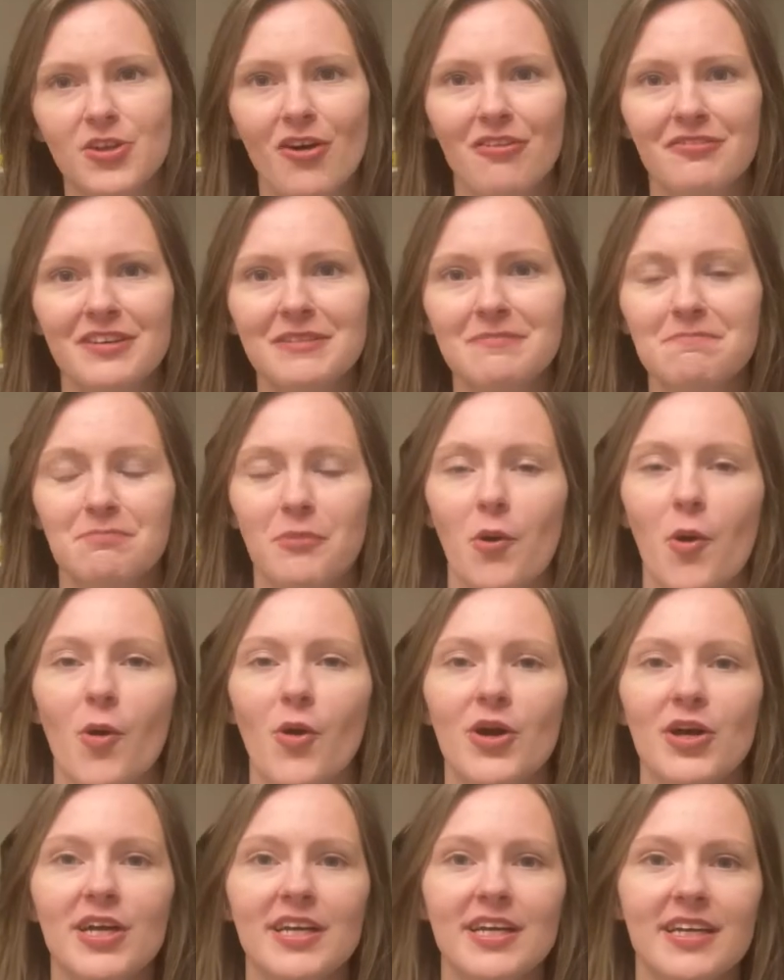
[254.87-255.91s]
nothing, but
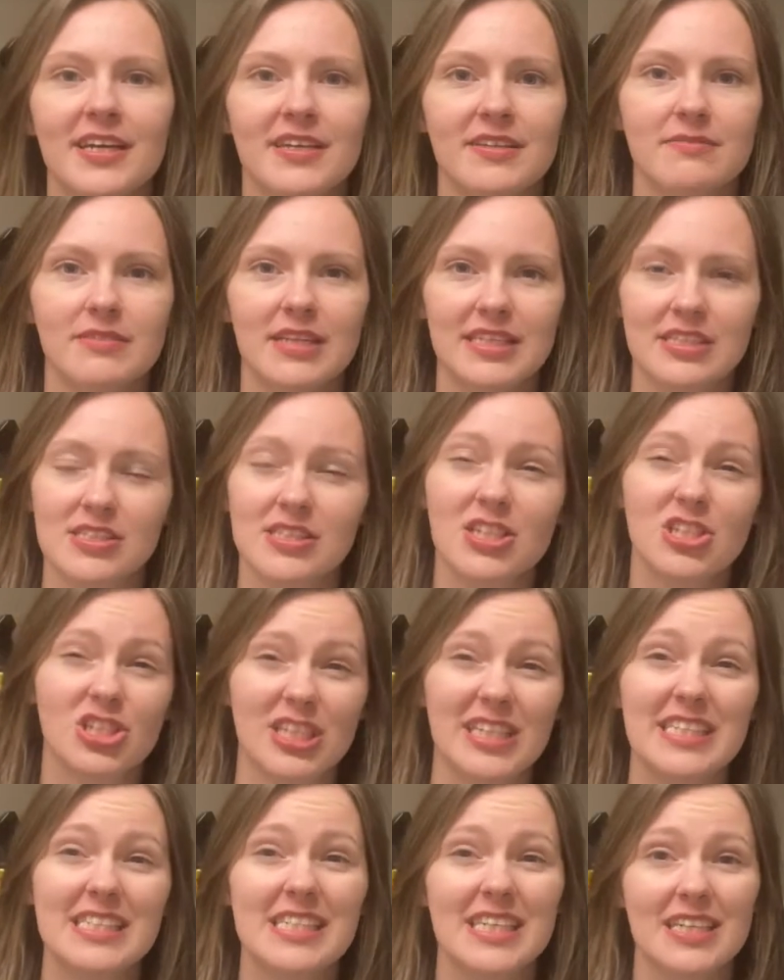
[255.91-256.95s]
it's the
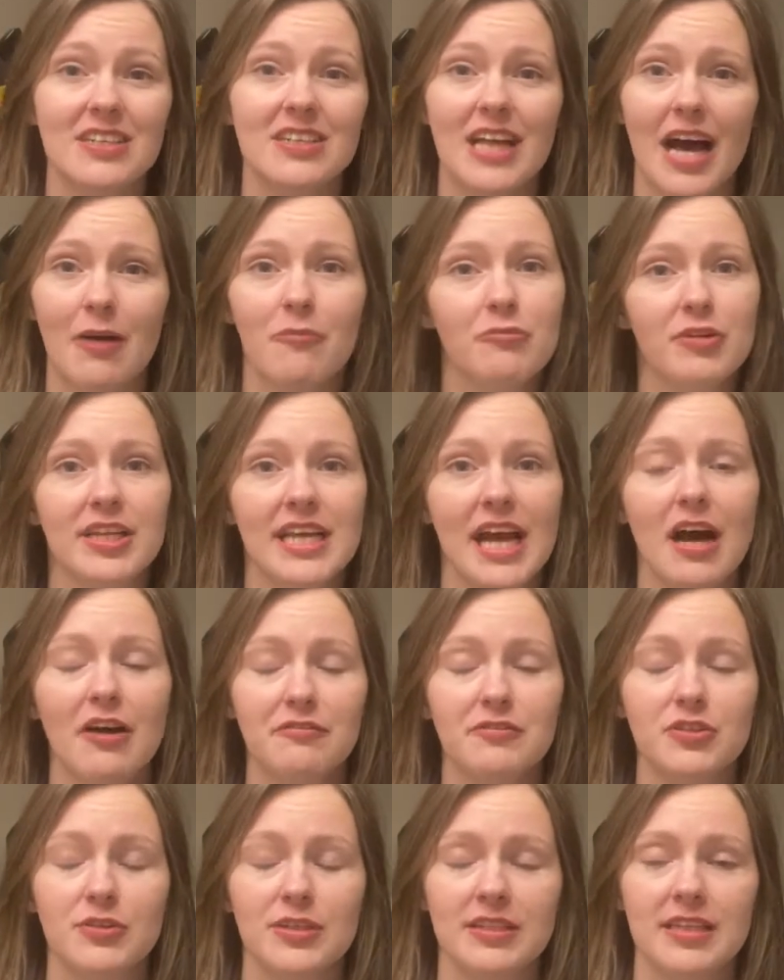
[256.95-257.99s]
sheeting that I'm really
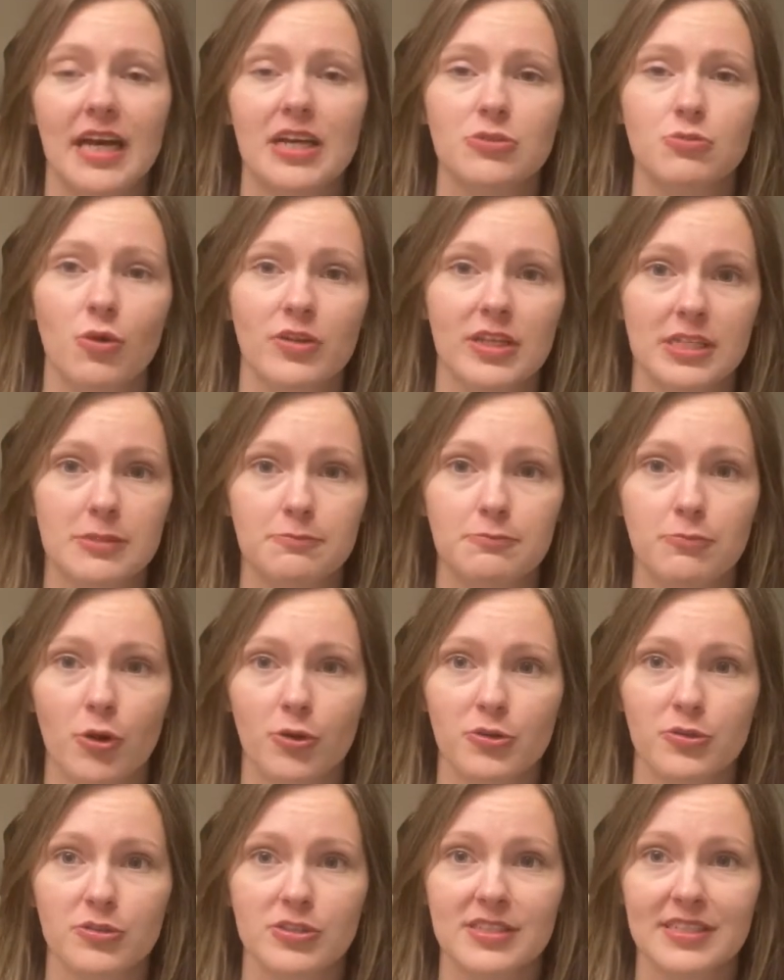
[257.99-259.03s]
after, and that's what this
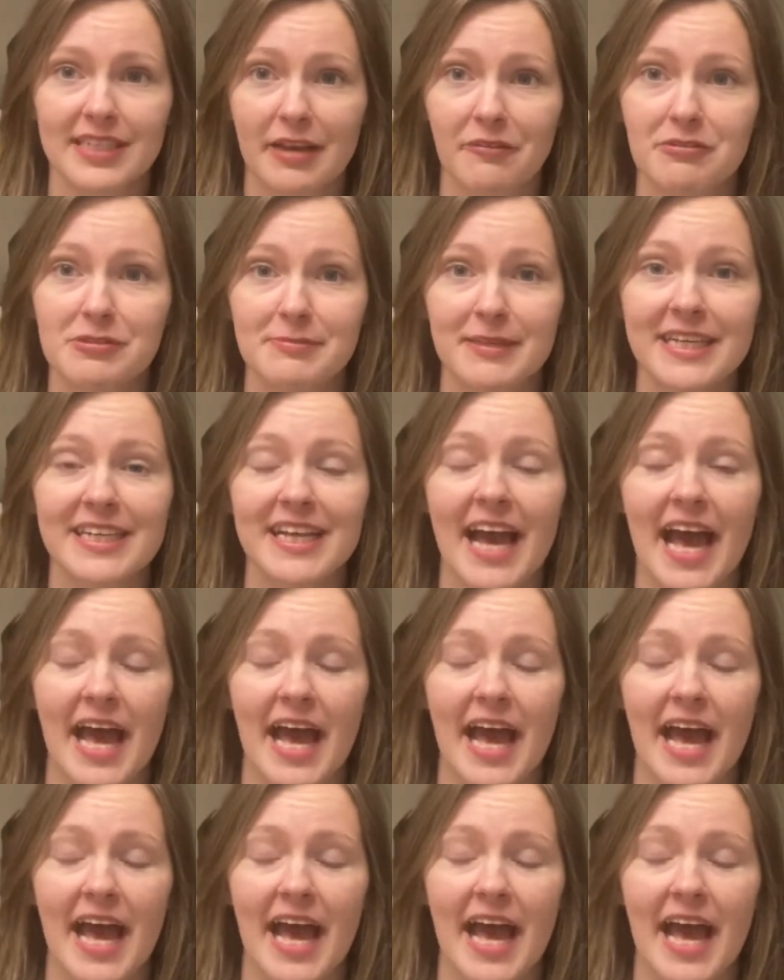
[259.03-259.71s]
product gives me.